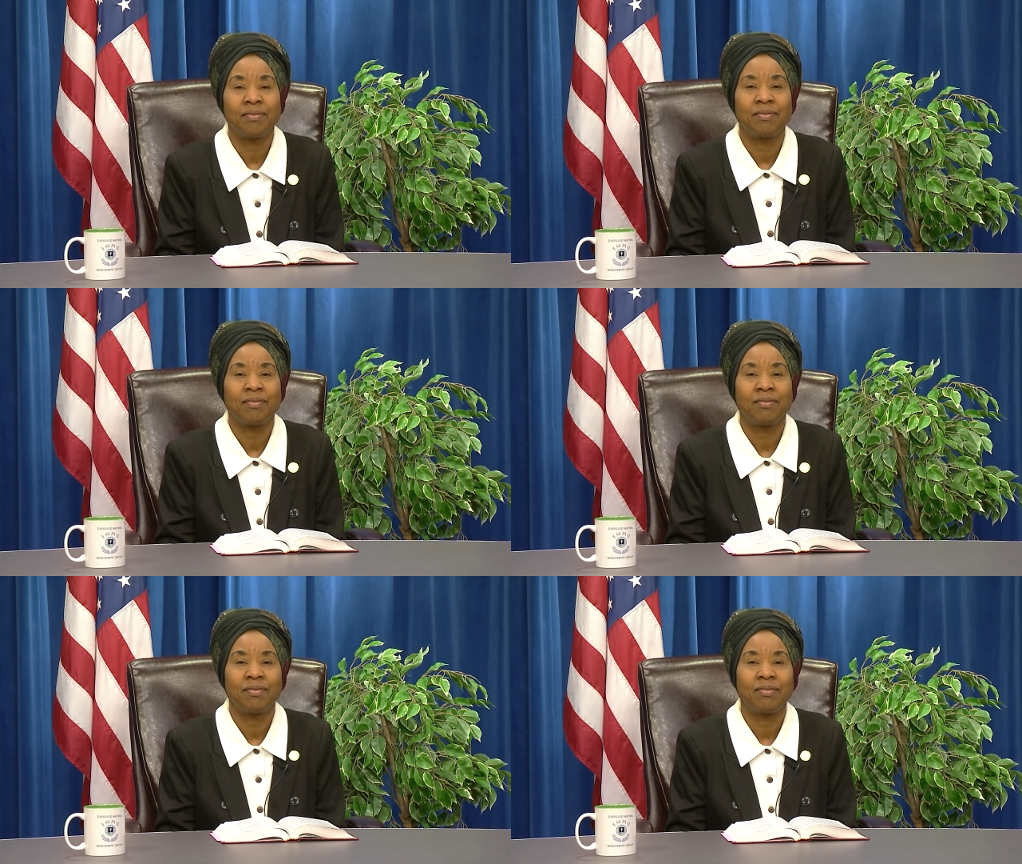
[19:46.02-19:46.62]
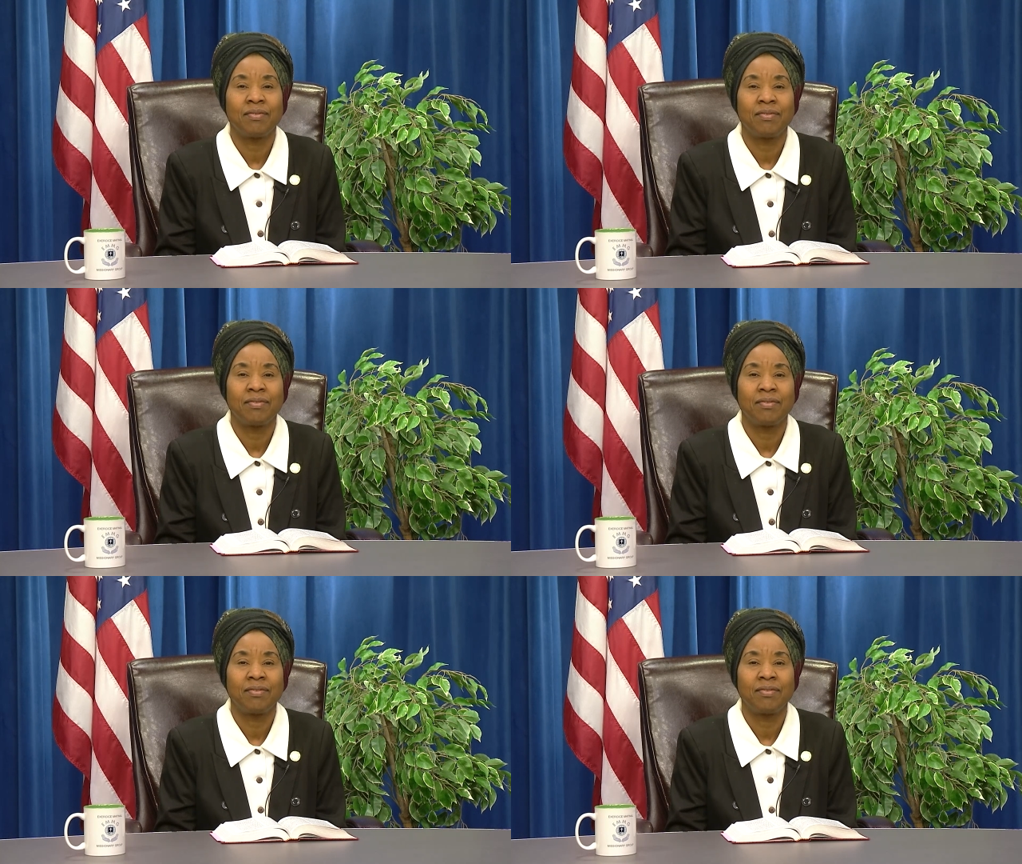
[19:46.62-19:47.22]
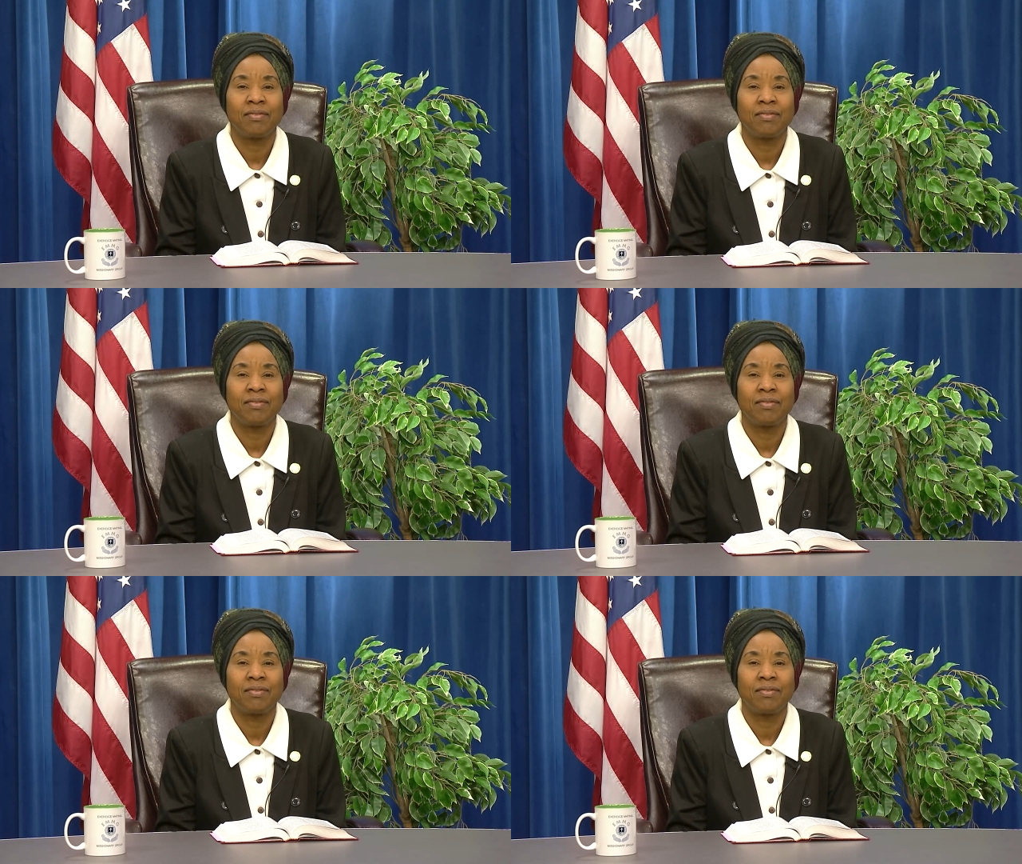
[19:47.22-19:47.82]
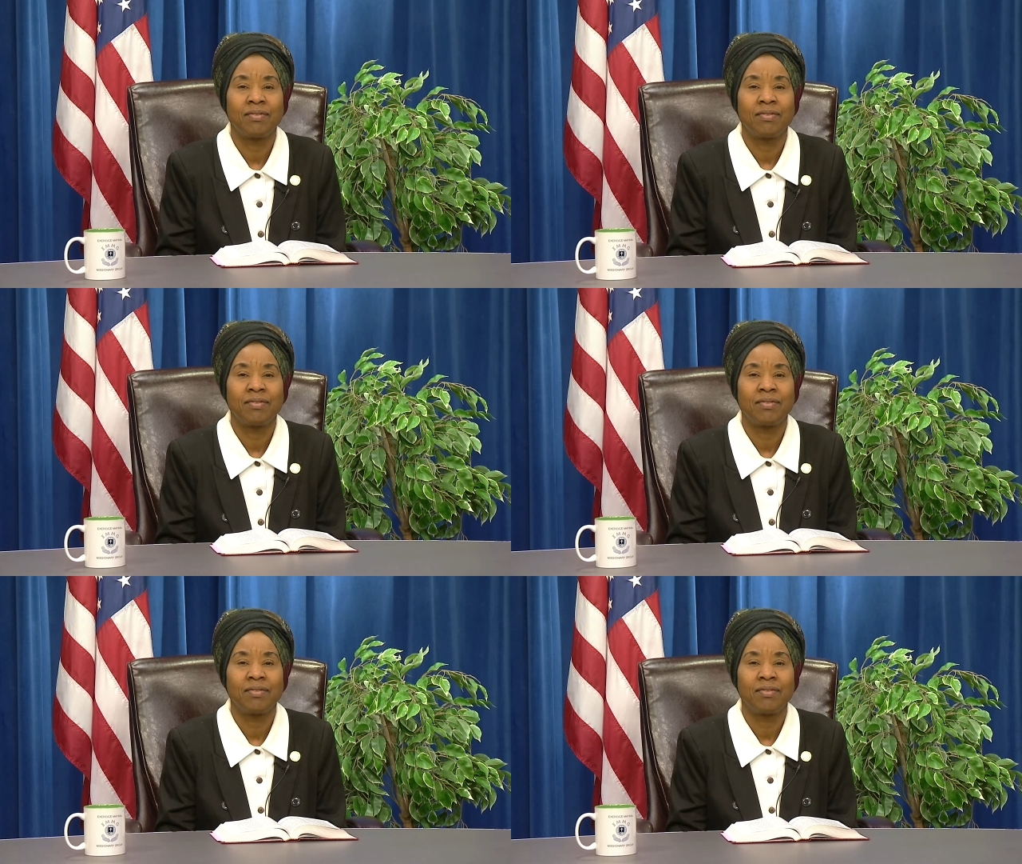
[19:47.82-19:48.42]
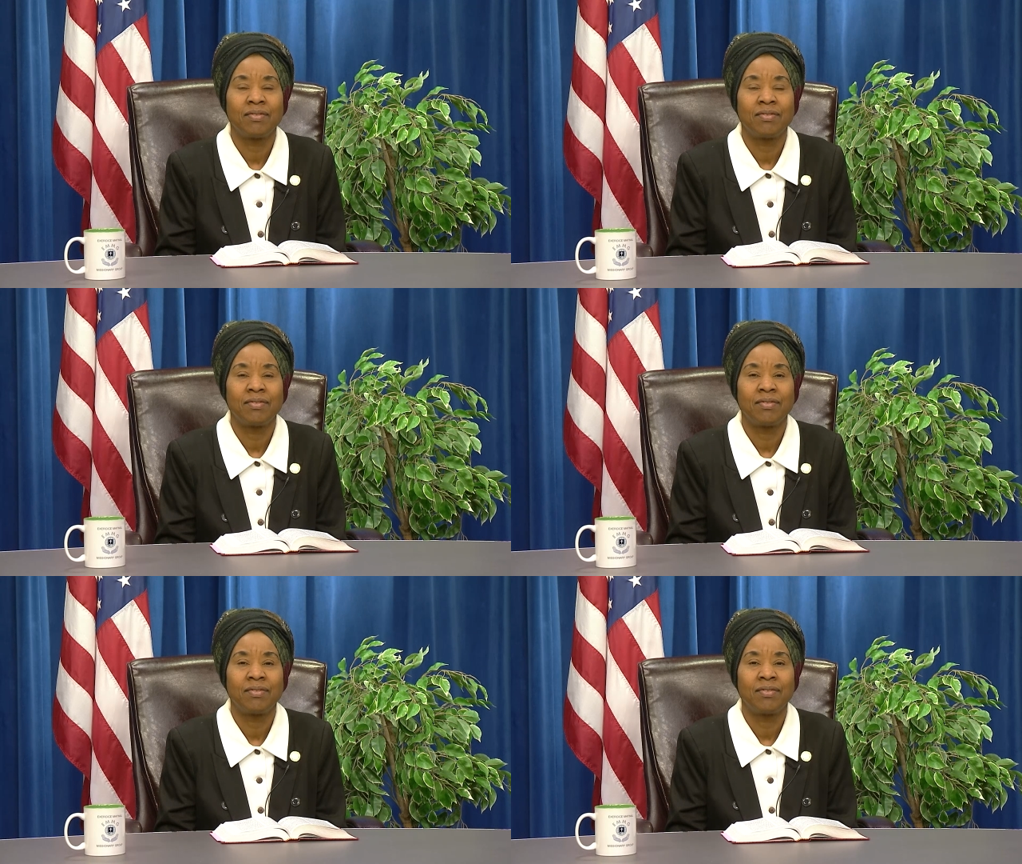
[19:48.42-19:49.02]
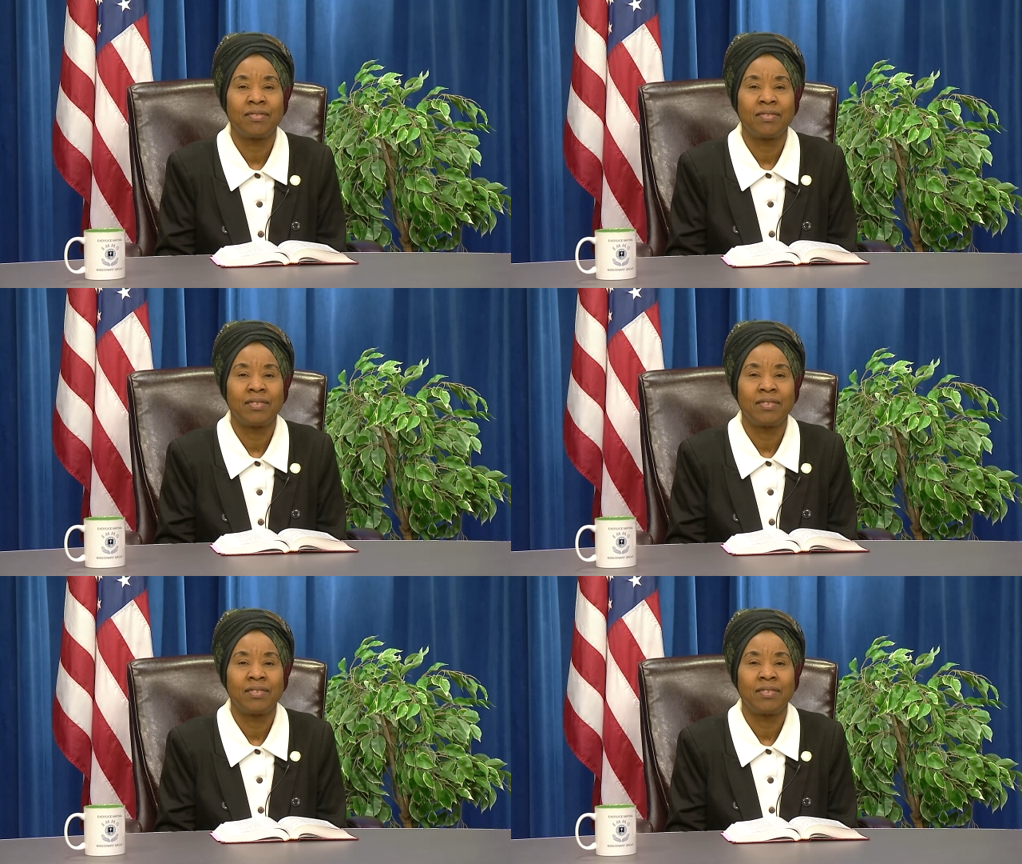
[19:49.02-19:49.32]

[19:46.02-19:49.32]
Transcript: (silence)